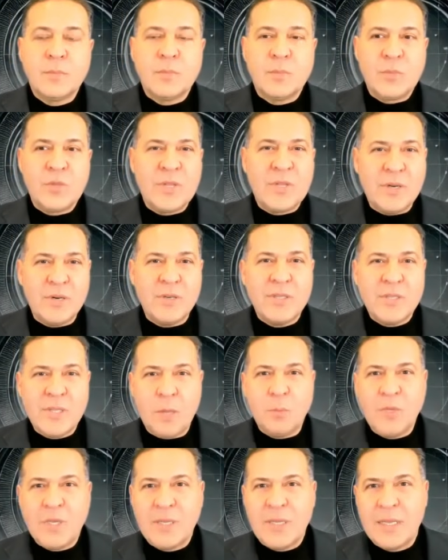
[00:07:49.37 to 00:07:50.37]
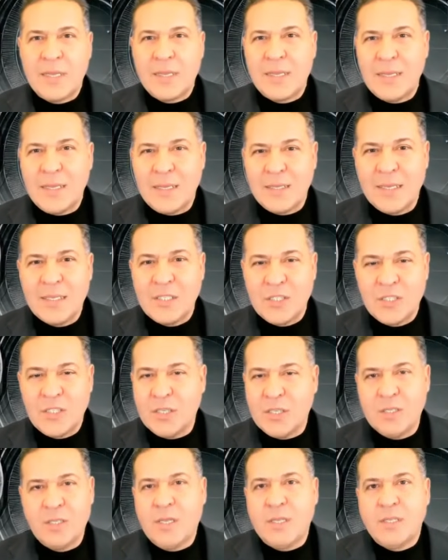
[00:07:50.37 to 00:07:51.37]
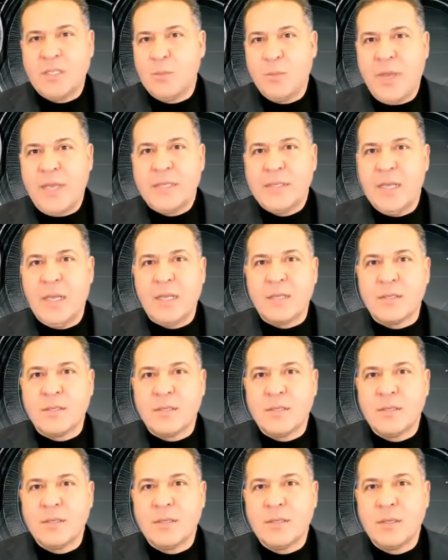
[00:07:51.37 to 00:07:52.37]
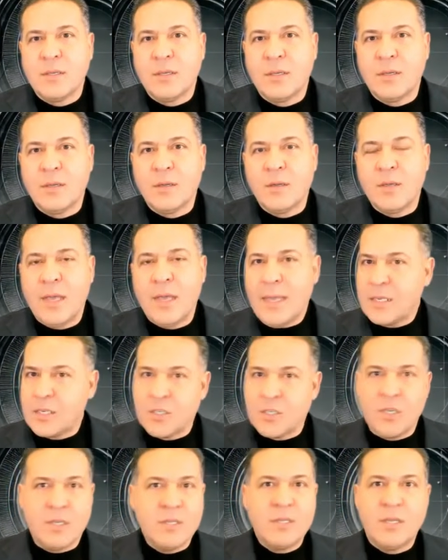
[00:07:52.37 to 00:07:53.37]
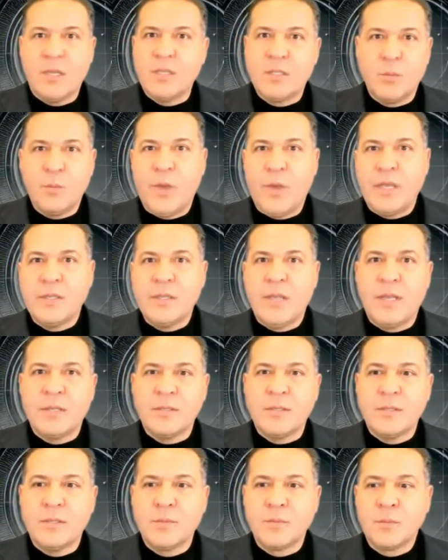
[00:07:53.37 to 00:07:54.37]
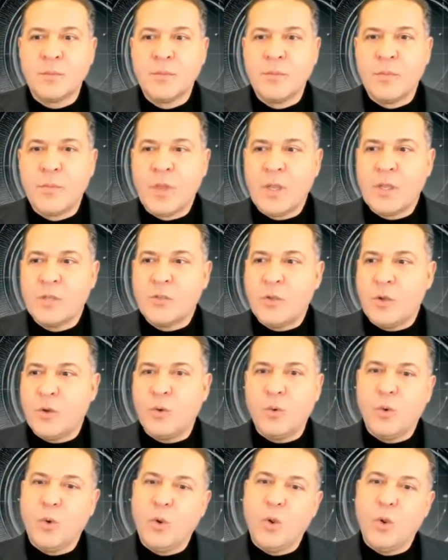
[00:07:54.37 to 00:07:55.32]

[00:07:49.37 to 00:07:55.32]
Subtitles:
there's something that just doesn't make sense. It just doesn't make sense. So